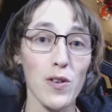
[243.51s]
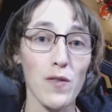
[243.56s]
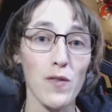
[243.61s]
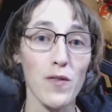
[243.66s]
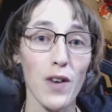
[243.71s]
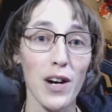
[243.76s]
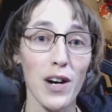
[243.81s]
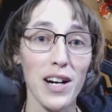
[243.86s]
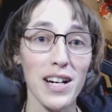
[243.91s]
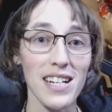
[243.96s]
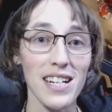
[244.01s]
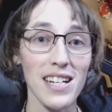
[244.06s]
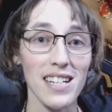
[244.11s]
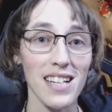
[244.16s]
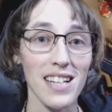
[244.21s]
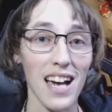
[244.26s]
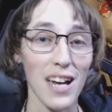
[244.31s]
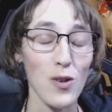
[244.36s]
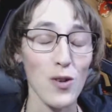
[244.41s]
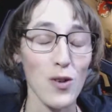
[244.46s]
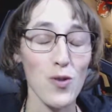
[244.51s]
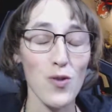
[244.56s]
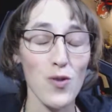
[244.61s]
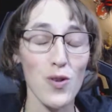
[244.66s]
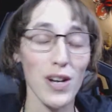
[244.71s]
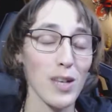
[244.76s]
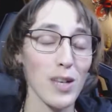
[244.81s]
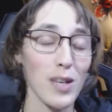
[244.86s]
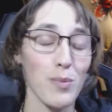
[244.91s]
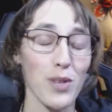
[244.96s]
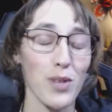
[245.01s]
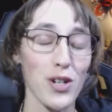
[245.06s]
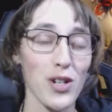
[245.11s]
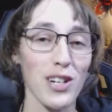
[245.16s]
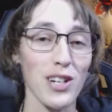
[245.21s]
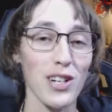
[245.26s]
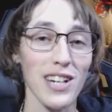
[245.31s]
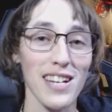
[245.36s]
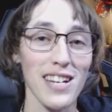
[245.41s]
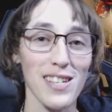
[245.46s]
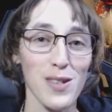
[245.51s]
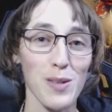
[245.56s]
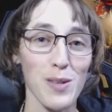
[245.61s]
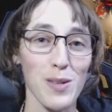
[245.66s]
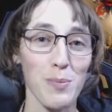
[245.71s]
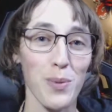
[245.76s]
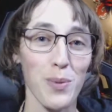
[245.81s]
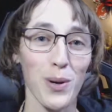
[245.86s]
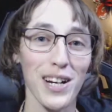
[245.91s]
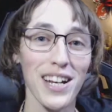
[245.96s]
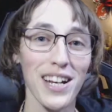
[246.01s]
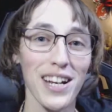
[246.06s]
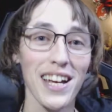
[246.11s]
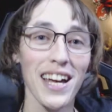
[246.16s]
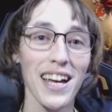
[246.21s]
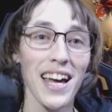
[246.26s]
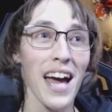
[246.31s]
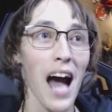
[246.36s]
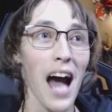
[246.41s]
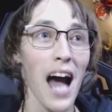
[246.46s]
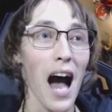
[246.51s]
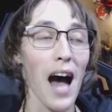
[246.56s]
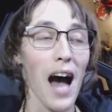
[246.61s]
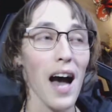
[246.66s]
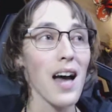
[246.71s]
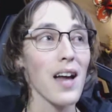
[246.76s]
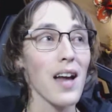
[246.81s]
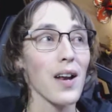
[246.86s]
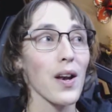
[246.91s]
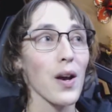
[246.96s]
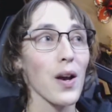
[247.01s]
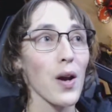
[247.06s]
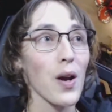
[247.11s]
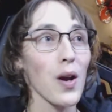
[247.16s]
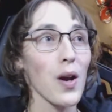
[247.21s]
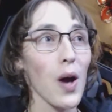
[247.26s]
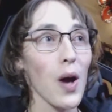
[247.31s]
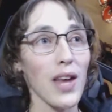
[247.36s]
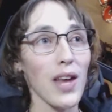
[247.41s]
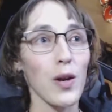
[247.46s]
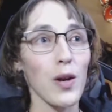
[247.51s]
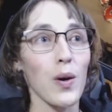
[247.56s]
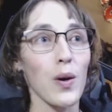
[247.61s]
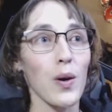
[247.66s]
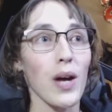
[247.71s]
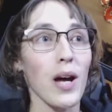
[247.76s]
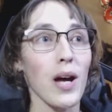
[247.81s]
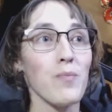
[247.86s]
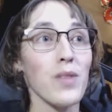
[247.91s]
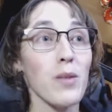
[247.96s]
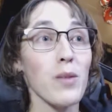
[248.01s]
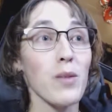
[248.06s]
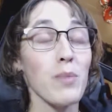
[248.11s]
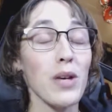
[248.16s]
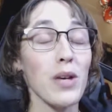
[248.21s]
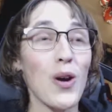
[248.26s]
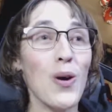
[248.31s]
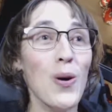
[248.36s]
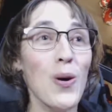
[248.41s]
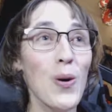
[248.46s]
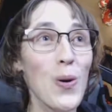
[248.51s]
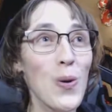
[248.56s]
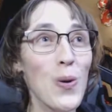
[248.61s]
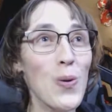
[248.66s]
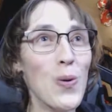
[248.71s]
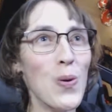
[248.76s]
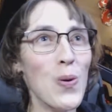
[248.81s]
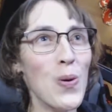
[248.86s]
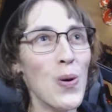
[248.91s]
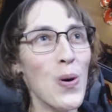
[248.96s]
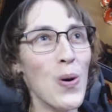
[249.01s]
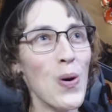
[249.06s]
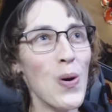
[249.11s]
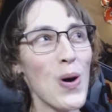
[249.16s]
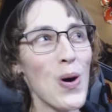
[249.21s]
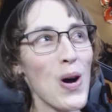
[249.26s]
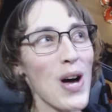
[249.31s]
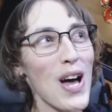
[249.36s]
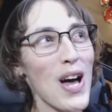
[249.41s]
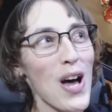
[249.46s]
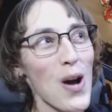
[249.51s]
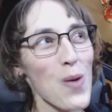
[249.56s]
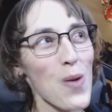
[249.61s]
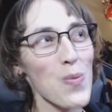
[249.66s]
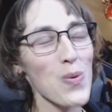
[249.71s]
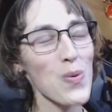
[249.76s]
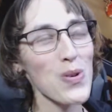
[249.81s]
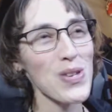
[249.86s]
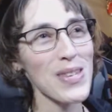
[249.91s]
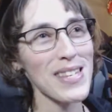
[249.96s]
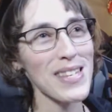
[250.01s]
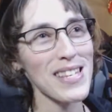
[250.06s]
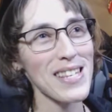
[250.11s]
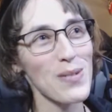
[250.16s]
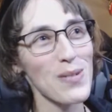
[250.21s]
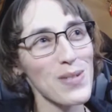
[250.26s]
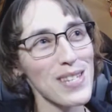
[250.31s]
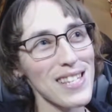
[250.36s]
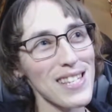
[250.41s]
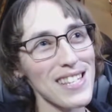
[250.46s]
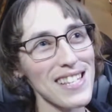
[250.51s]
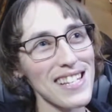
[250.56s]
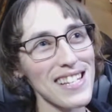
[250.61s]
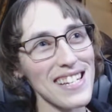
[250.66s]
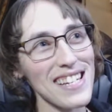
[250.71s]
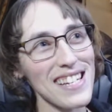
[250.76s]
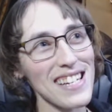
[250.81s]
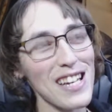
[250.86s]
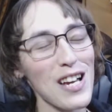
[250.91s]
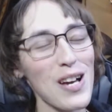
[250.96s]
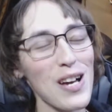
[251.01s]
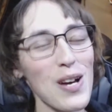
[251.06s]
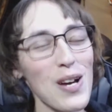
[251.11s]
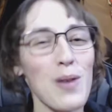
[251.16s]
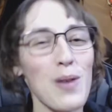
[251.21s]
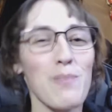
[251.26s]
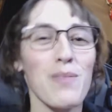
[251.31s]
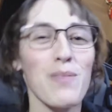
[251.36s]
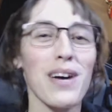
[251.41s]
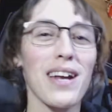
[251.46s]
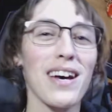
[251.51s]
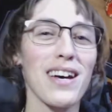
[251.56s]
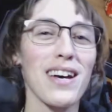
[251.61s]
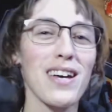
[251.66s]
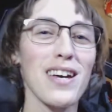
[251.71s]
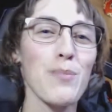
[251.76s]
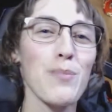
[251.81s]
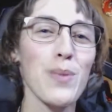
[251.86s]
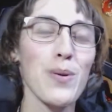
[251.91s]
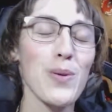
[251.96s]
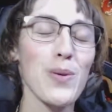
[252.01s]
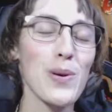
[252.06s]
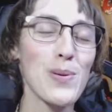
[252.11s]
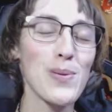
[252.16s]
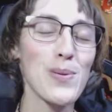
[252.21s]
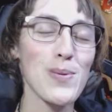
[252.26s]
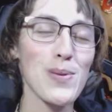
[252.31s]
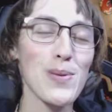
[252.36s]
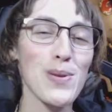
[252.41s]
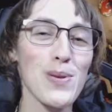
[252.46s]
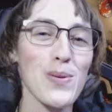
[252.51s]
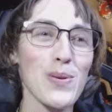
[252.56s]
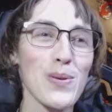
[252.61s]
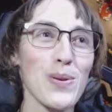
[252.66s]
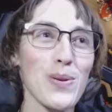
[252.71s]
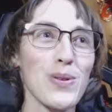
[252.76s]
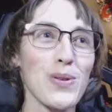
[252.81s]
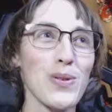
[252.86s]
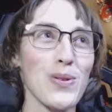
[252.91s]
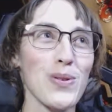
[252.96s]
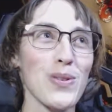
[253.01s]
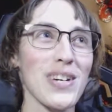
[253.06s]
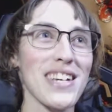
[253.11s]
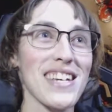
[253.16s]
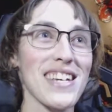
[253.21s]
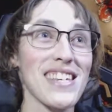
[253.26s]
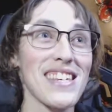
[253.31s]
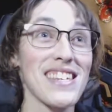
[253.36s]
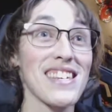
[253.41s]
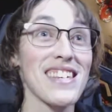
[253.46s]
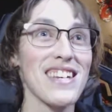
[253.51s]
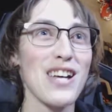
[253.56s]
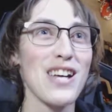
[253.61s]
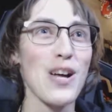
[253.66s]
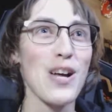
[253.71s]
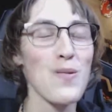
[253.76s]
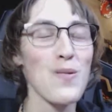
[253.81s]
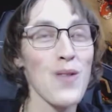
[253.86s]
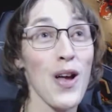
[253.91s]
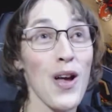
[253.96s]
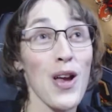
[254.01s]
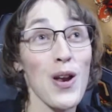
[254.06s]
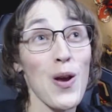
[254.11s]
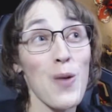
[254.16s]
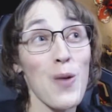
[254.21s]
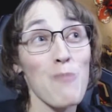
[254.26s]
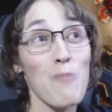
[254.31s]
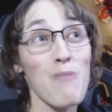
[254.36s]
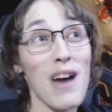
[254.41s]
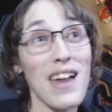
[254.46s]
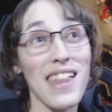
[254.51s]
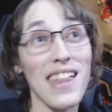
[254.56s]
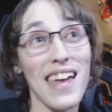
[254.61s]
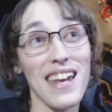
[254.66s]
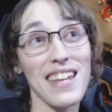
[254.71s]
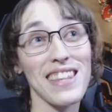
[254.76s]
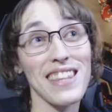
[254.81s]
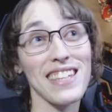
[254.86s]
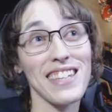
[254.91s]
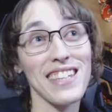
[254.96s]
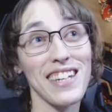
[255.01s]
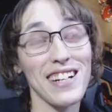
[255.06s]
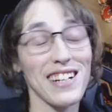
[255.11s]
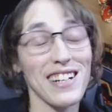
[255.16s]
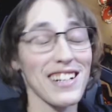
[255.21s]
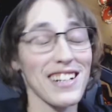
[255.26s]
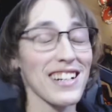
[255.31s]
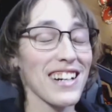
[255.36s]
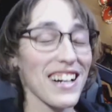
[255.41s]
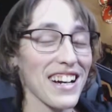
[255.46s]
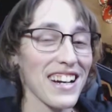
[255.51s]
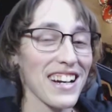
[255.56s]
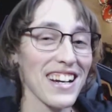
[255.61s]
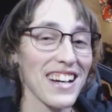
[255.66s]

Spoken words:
so far. I greatly appreciate your guys' support. And on that note, maybe we'll see. But it'd be really cool to, I guess, by the end of the year,